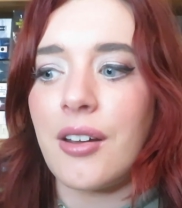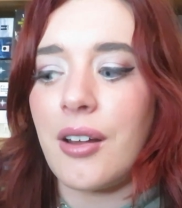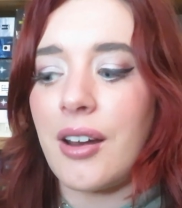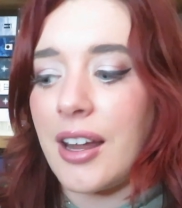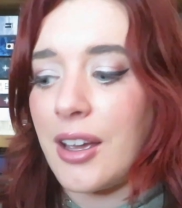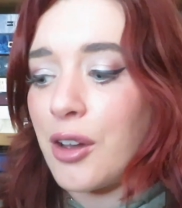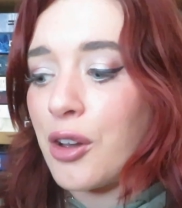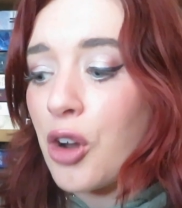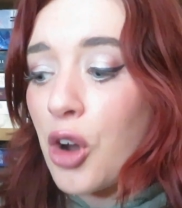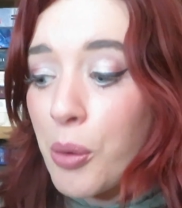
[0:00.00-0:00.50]

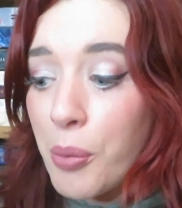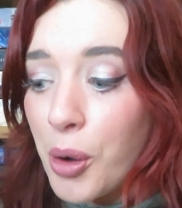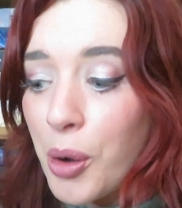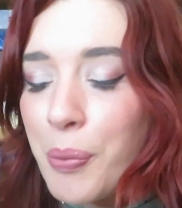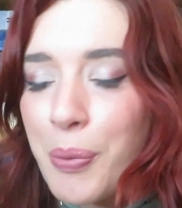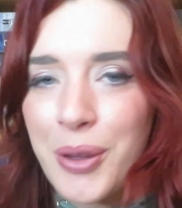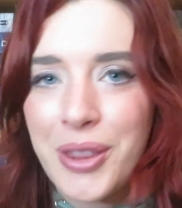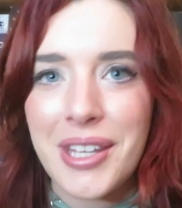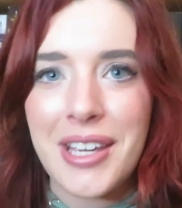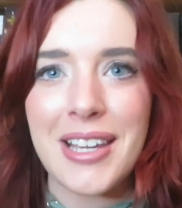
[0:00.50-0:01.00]
like come
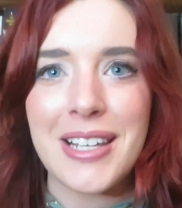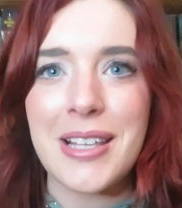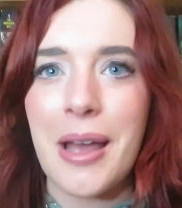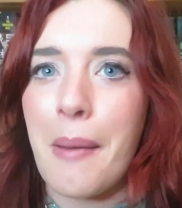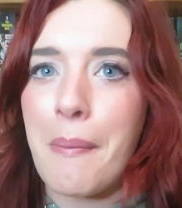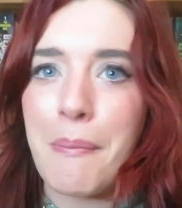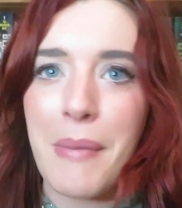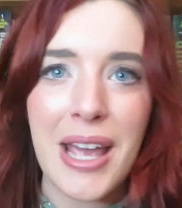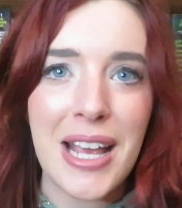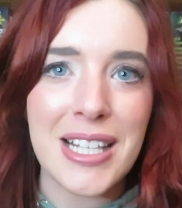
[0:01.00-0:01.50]
up with these
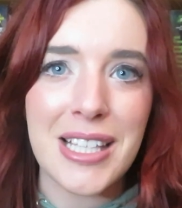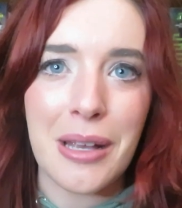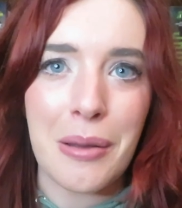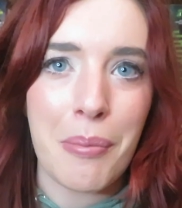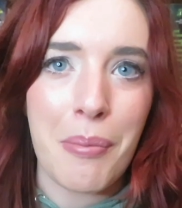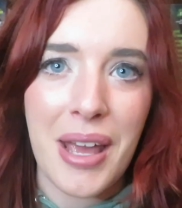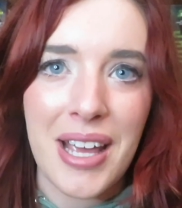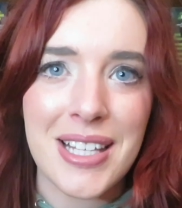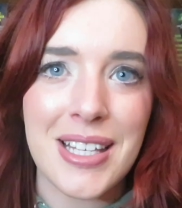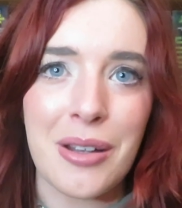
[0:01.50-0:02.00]

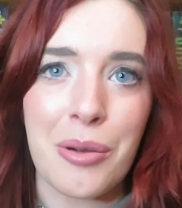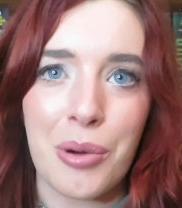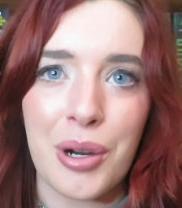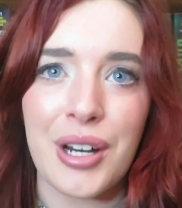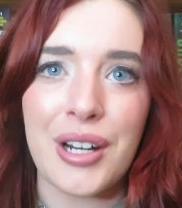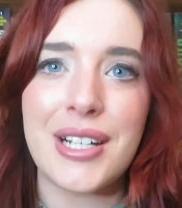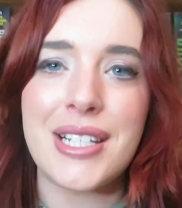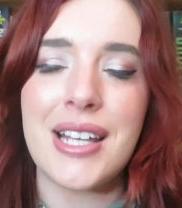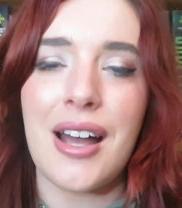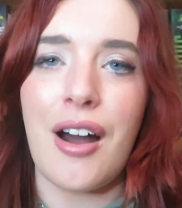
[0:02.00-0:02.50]
amazing
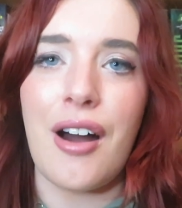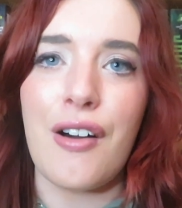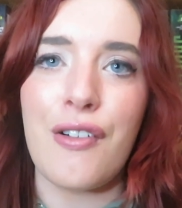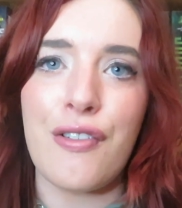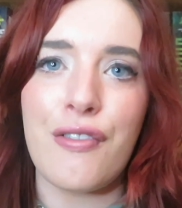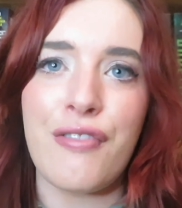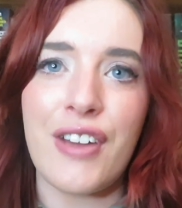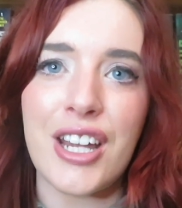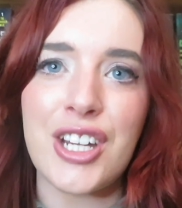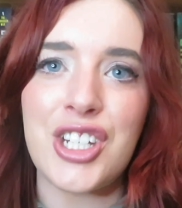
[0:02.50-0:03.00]
works
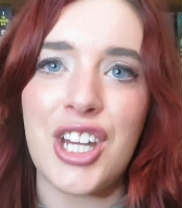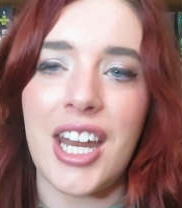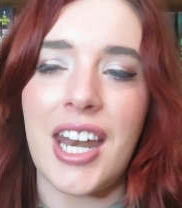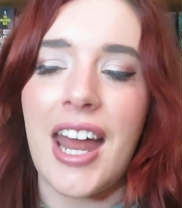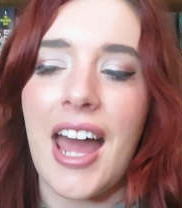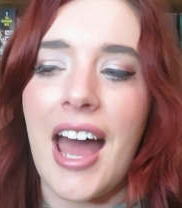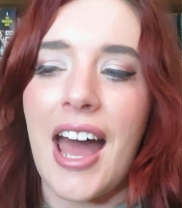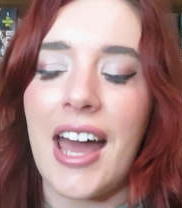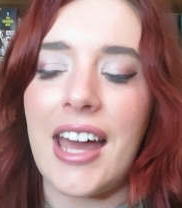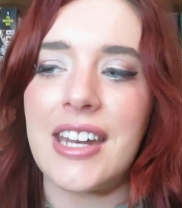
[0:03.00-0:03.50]
of
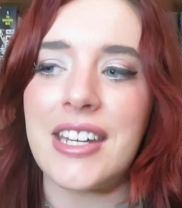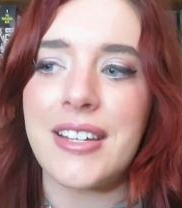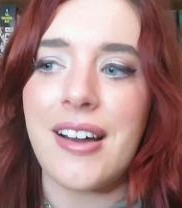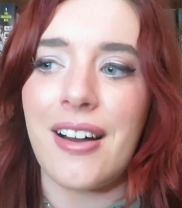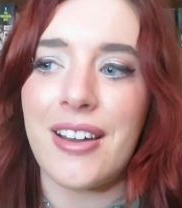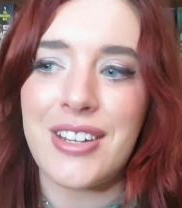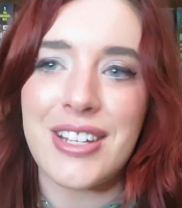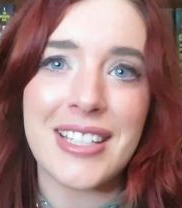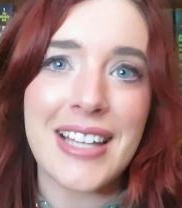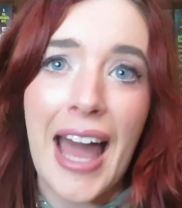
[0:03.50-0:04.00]
fiction. And
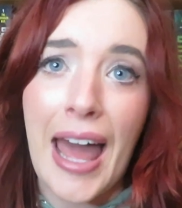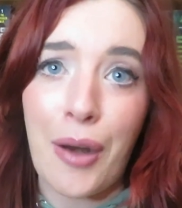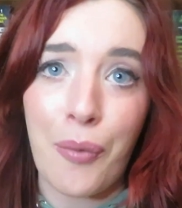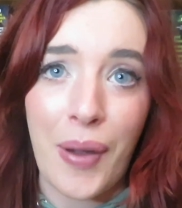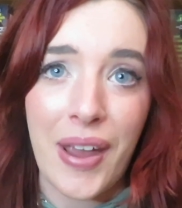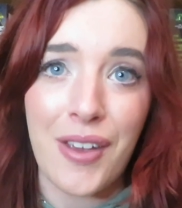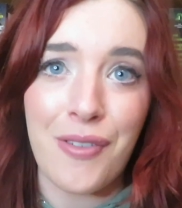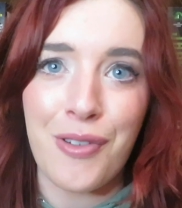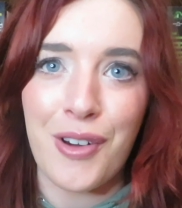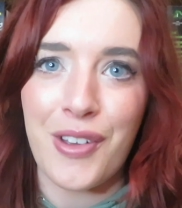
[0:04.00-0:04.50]
I just can't
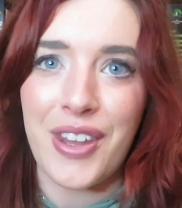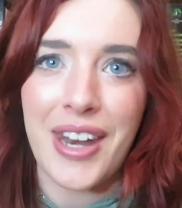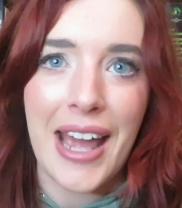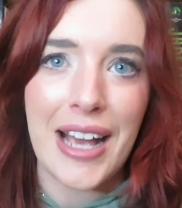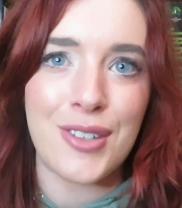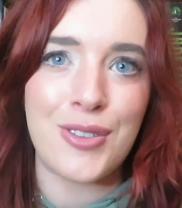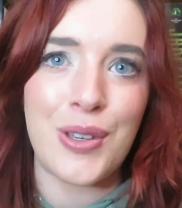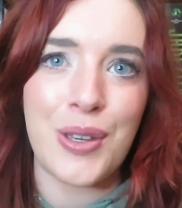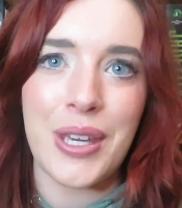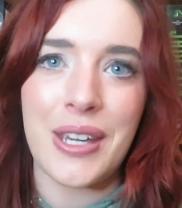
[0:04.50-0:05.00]
wait for the
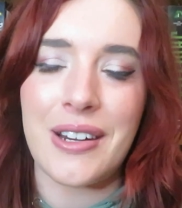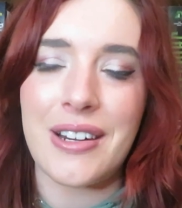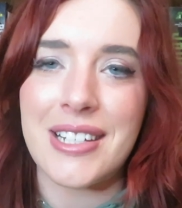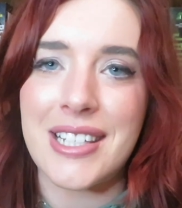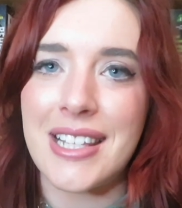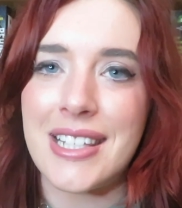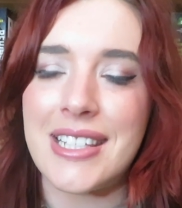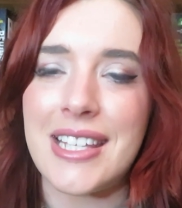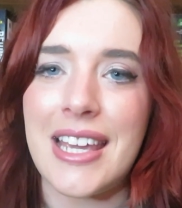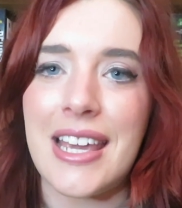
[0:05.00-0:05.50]
next few
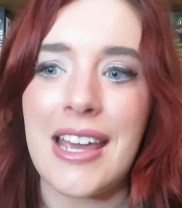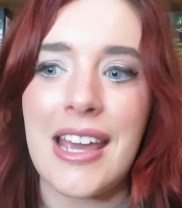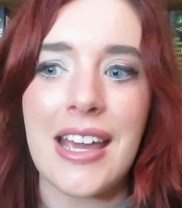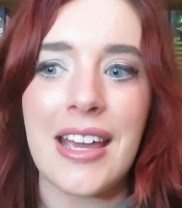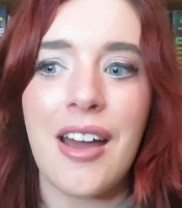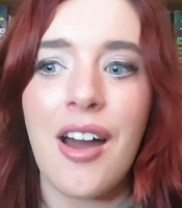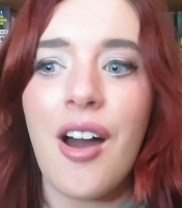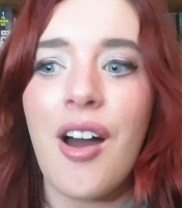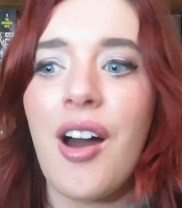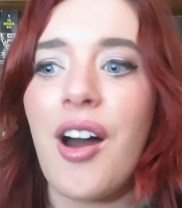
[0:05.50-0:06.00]
years and
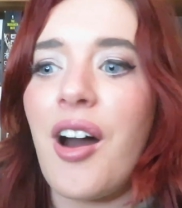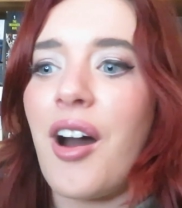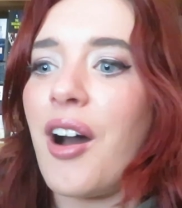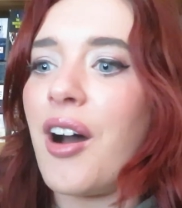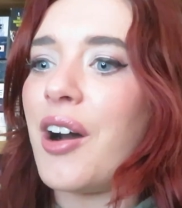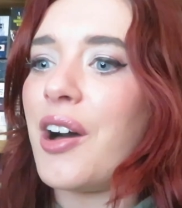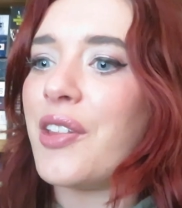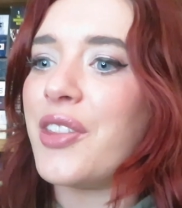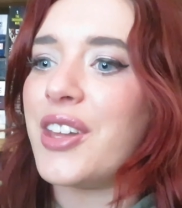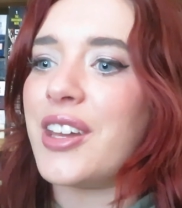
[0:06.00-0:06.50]
seeing
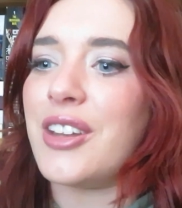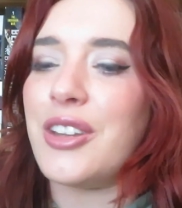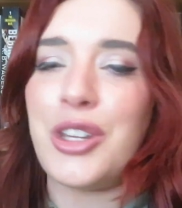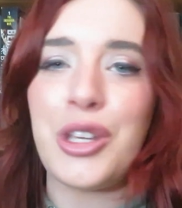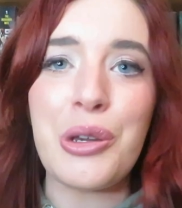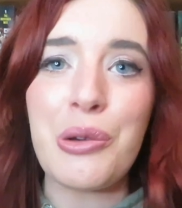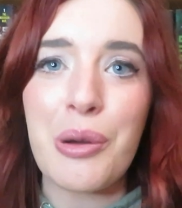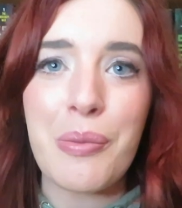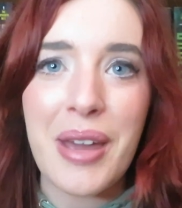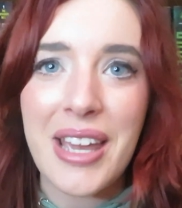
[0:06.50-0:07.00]
all the
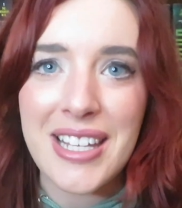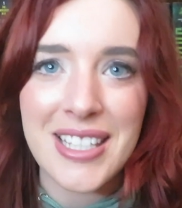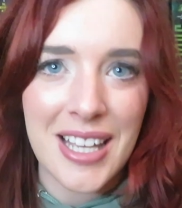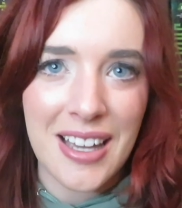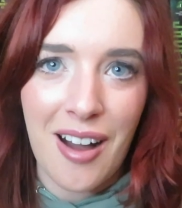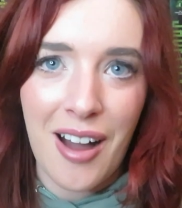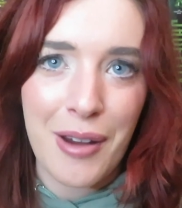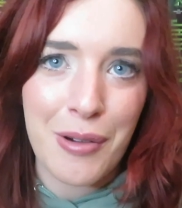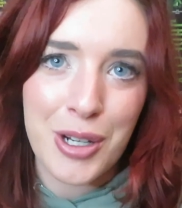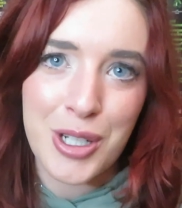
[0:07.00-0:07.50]
new
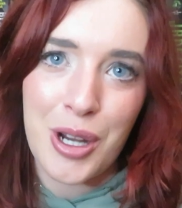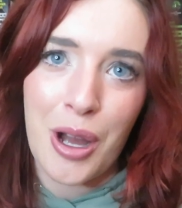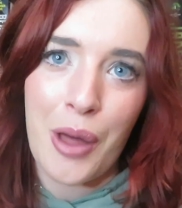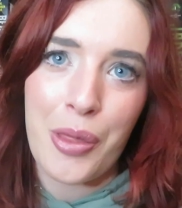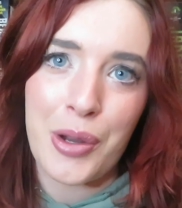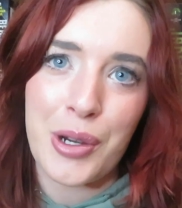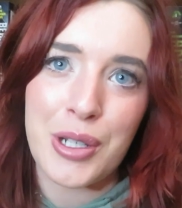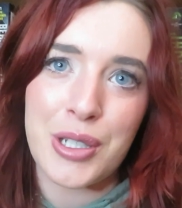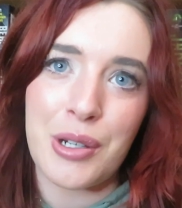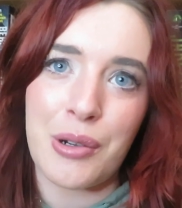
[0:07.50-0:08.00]
amazing Irish
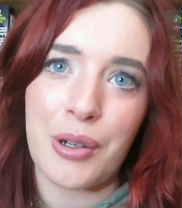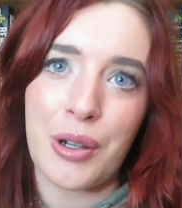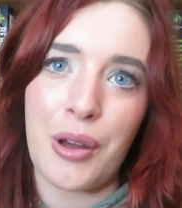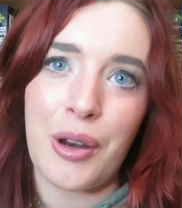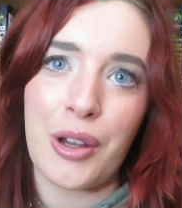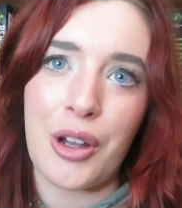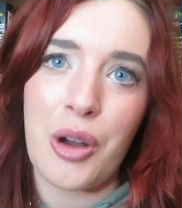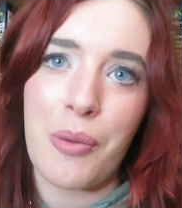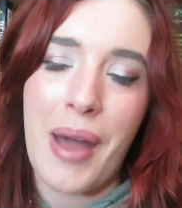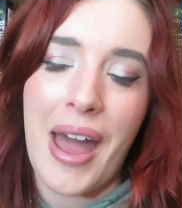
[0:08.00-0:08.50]
authors who are
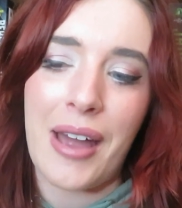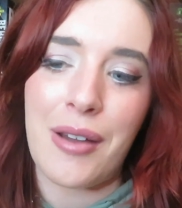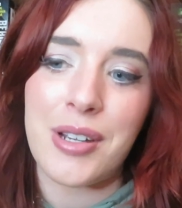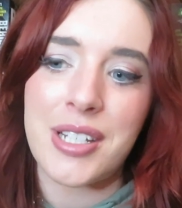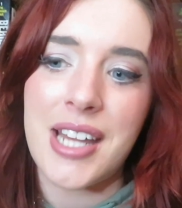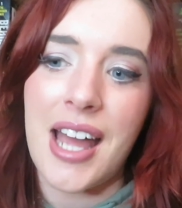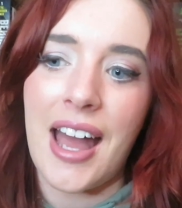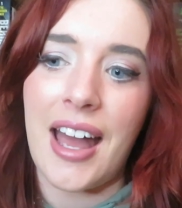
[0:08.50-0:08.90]
going to come out.